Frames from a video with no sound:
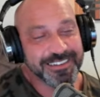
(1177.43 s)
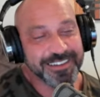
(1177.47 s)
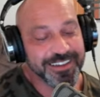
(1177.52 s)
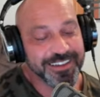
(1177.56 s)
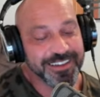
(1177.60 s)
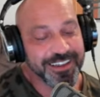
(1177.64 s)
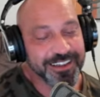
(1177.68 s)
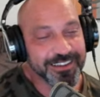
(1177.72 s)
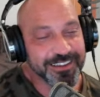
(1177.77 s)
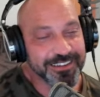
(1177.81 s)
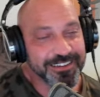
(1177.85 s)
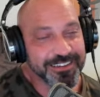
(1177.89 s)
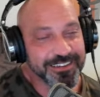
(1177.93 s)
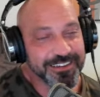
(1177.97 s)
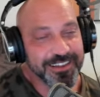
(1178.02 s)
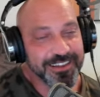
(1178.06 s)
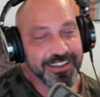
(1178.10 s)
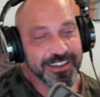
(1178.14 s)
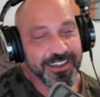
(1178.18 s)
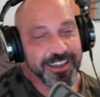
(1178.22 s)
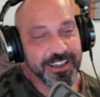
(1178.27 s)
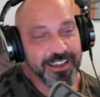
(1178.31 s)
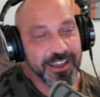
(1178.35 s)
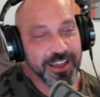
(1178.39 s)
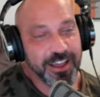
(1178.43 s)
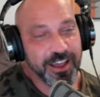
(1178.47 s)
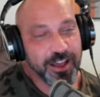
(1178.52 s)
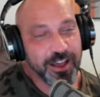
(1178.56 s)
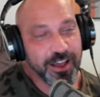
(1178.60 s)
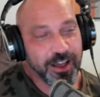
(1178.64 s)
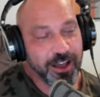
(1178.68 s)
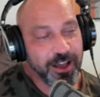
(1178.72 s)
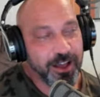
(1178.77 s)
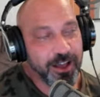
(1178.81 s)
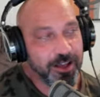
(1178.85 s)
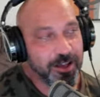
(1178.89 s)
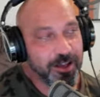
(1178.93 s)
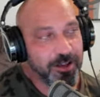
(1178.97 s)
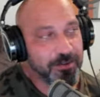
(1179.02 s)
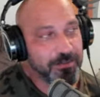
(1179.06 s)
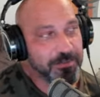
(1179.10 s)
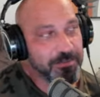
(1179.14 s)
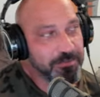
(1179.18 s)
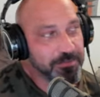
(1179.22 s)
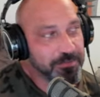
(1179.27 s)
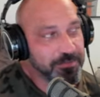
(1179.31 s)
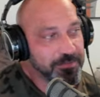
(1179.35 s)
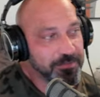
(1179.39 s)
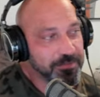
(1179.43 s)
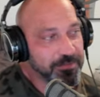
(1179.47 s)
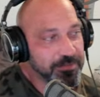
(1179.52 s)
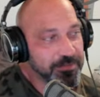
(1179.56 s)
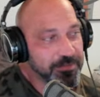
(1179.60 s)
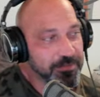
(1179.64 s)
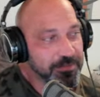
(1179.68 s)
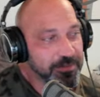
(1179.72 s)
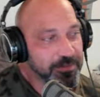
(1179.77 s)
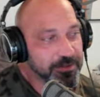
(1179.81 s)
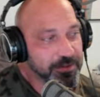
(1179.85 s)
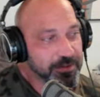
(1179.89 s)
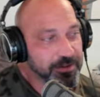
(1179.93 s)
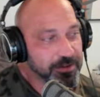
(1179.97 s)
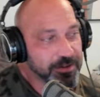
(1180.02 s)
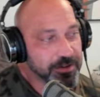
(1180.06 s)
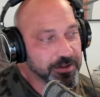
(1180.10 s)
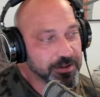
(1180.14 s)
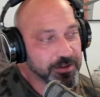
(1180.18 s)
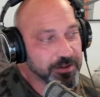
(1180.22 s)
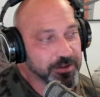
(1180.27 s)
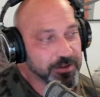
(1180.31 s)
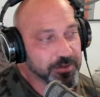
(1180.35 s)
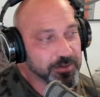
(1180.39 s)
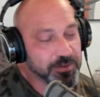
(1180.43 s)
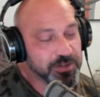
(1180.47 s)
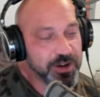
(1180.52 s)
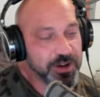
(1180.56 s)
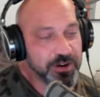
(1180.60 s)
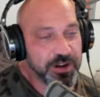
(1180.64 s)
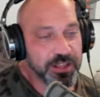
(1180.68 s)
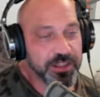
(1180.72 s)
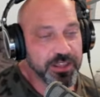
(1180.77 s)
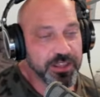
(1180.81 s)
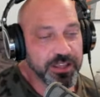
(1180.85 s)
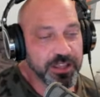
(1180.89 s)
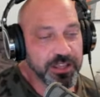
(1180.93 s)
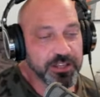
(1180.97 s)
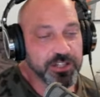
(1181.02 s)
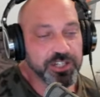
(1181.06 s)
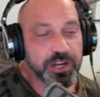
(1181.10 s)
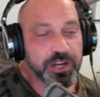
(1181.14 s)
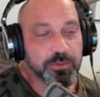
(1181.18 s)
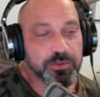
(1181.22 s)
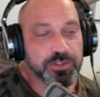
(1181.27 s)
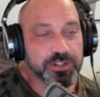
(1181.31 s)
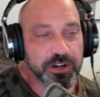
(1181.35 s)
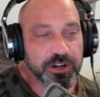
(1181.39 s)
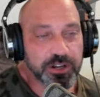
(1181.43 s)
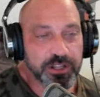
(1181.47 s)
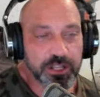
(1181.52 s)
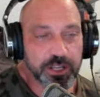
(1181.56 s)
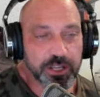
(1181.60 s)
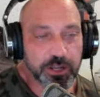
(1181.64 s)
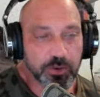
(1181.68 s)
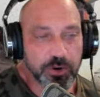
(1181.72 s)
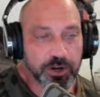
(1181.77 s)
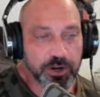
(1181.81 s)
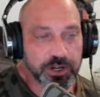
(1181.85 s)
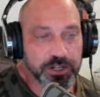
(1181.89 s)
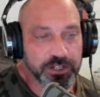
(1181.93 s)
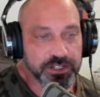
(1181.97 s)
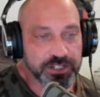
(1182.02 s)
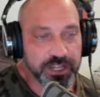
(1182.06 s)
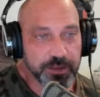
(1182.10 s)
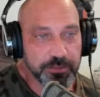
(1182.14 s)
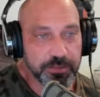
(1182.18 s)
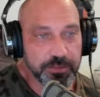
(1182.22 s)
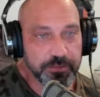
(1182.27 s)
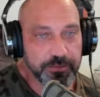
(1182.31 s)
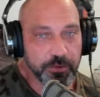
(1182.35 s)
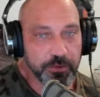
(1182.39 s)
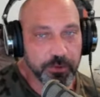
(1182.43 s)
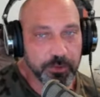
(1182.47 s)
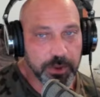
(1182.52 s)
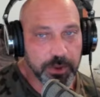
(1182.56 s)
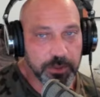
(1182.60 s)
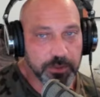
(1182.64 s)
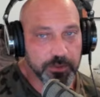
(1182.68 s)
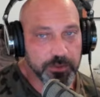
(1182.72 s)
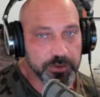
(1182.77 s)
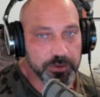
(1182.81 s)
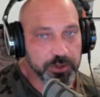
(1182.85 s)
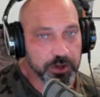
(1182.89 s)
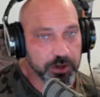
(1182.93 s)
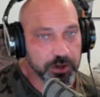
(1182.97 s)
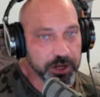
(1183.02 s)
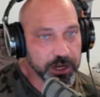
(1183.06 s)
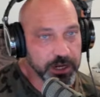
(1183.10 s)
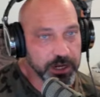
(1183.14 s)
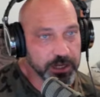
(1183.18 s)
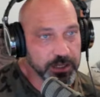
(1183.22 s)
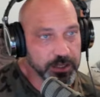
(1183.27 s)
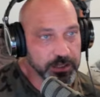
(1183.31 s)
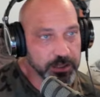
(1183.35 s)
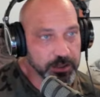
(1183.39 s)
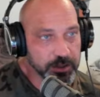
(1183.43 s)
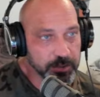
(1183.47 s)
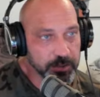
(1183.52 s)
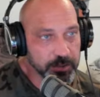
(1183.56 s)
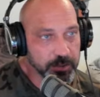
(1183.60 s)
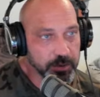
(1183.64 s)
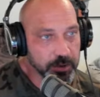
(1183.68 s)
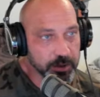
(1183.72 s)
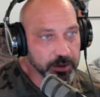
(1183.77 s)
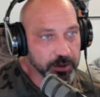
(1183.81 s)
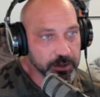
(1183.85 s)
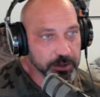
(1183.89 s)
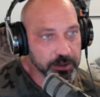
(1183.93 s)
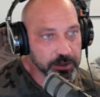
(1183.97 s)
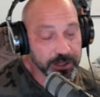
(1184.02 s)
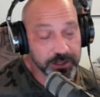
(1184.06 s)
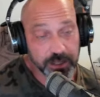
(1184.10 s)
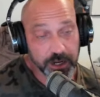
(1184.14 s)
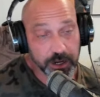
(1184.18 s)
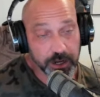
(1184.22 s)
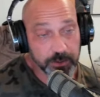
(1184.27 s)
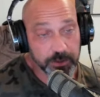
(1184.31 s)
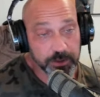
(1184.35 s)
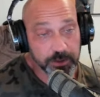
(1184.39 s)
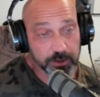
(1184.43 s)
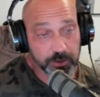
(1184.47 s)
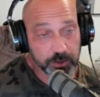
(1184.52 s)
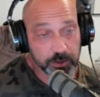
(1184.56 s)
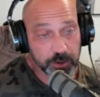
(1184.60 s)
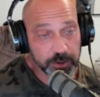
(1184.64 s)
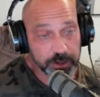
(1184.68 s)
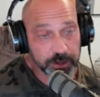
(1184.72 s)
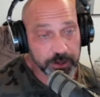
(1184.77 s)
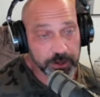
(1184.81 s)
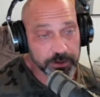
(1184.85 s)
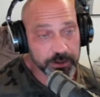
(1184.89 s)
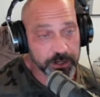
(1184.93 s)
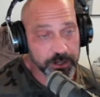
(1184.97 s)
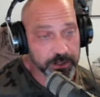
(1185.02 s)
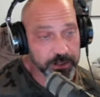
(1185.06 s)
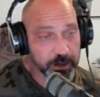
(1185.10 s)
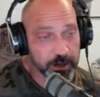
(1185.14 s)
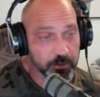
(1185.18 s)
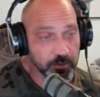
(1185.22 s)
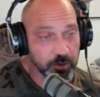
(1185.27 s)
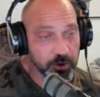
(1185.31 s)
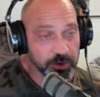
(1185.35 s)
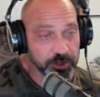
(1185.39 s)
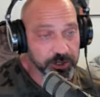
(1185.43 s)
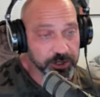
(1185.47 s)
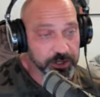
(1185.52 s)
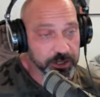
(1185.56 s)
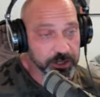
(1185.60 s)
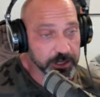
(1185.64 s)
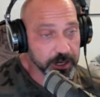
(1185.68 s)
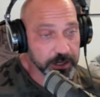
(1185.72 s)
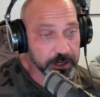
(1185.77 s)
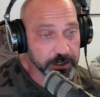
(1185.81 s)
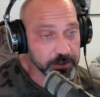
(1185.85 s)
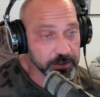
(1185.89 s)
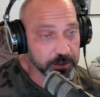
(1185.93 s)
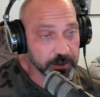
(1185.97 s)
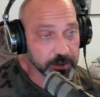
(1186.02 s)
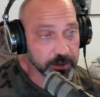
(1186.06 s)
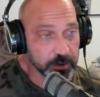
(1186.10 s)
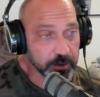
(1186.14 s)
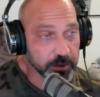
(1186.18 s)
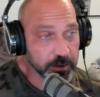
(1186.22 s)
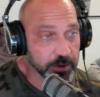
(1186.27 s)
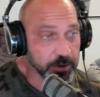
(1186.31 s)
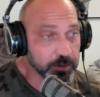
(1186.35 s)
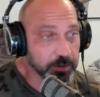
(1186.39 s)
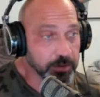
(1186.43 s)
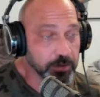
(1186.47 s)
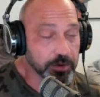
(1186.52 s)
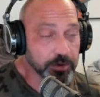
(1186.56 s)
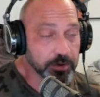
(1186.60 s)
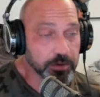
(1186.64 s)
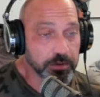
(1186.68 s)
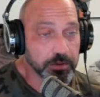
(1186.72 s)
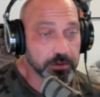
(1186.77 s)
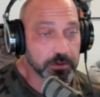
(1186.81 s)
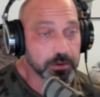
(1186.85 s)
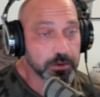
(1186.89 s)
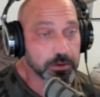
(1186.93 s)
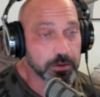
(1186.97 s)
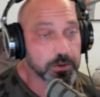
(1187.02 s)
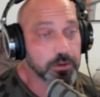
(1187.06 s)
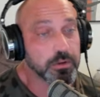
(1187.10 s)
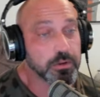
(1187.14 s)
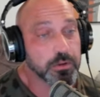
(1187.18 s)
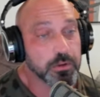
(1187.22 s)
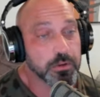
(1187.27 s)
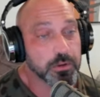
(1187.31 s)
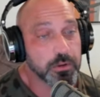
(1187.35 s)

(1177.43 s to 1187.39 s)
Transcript: Yes. Was there anything, Jim, was there anything you wanted to say before maybe we start getting into the book? Not that I'm rushing to get into the book. But.